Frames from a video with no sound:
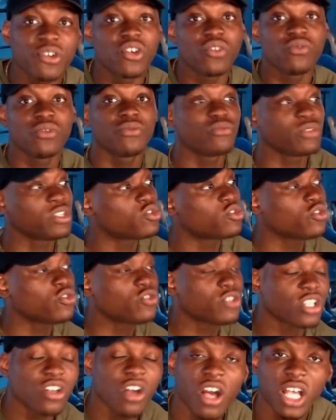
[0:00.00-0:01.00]
ago when we
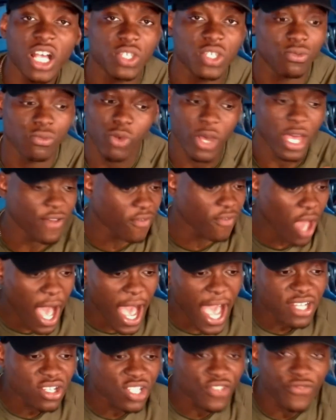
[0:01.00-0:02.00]
saw the castle and whatever,
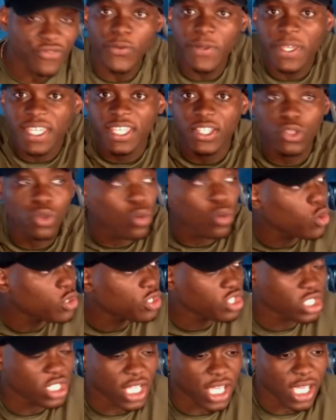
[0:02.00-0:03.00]
I just thought he
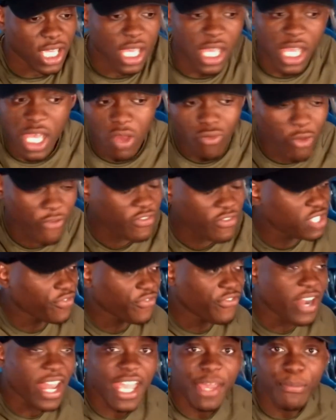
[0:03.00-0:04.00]
torched it with his
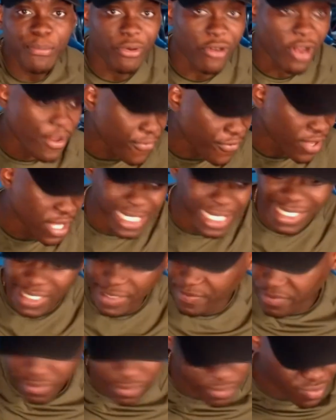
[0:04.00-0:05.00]
flame breath.
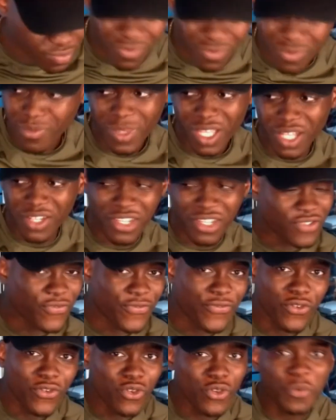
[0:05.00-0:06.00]
And just
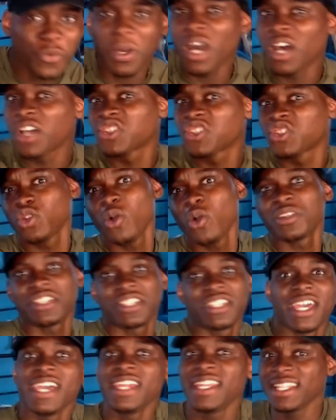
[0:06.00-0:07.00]
flew past,
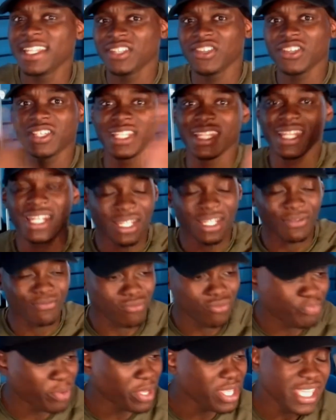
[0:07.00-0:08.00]
torched it, and then just...
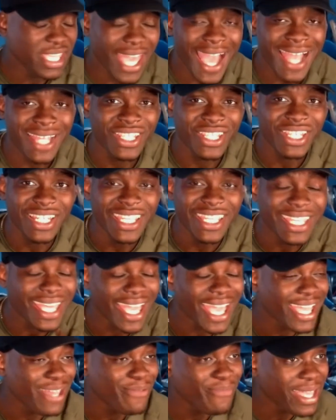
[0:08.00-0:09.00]
But he actually
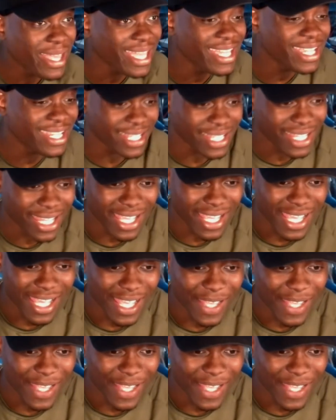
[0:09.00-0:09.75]
came in.